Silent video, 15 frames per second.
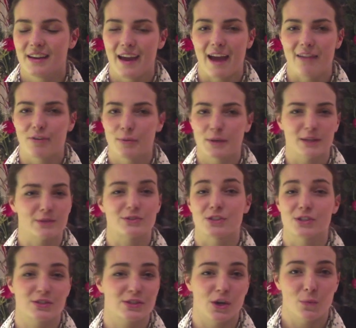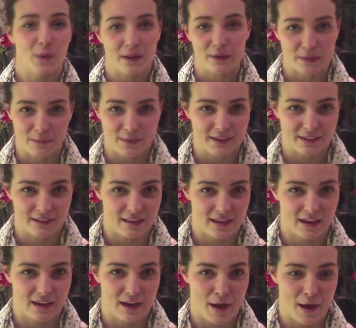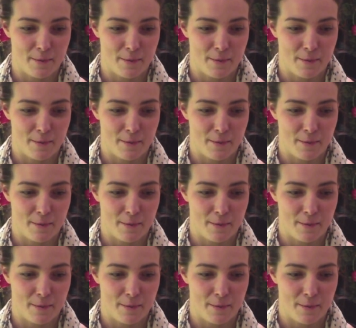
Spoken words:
everybody was just so welcoming that